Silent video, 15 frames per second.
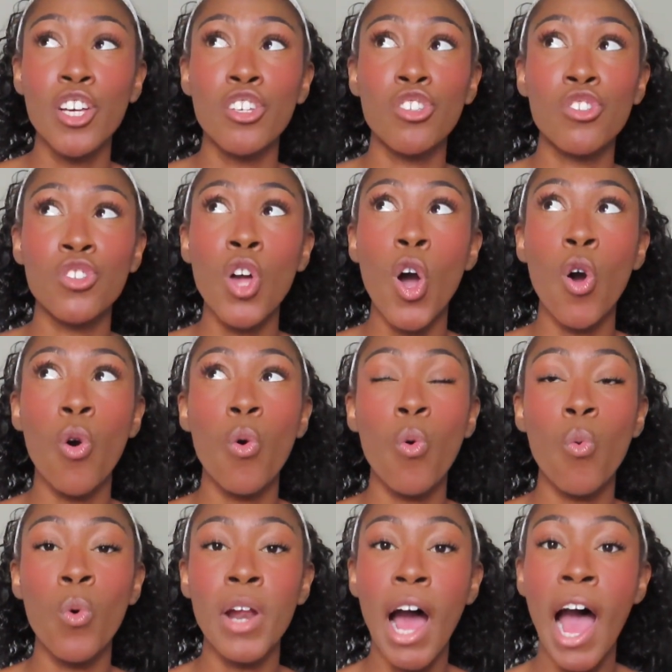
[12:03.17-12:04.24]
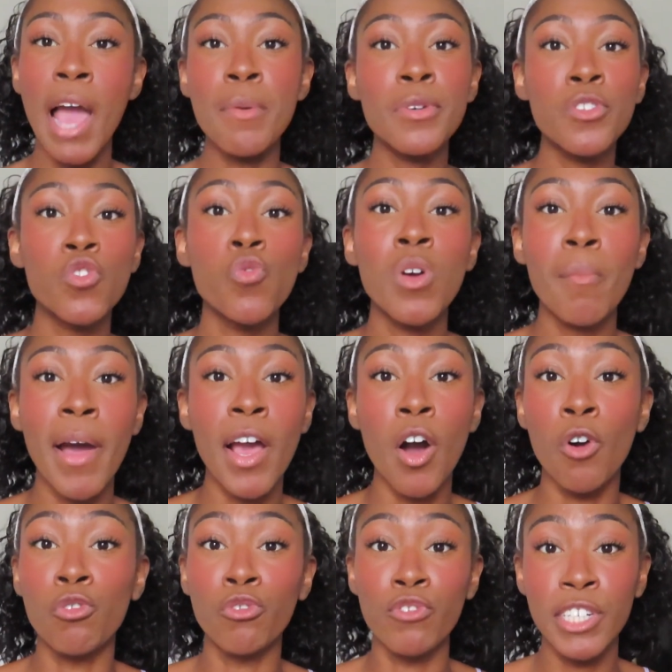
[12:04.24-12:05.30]
So when I was doing my
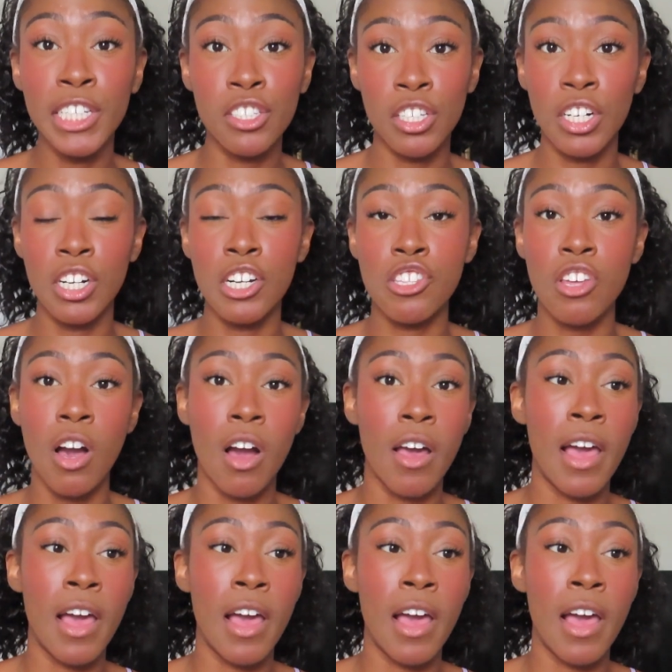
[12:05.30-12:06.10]
own research